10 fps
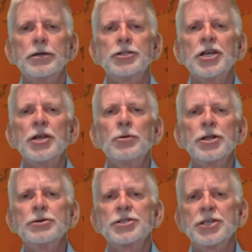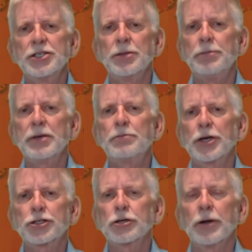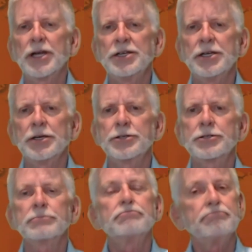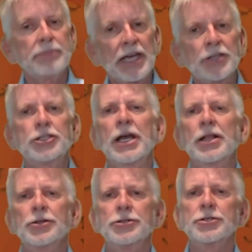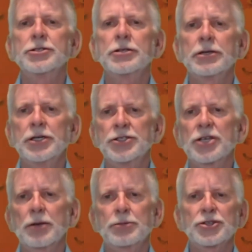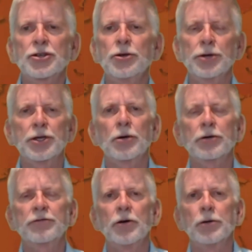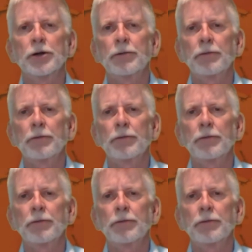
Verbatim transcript: Jenny, what do you see as the big picture ideas and challenges in cybersecurity going forward?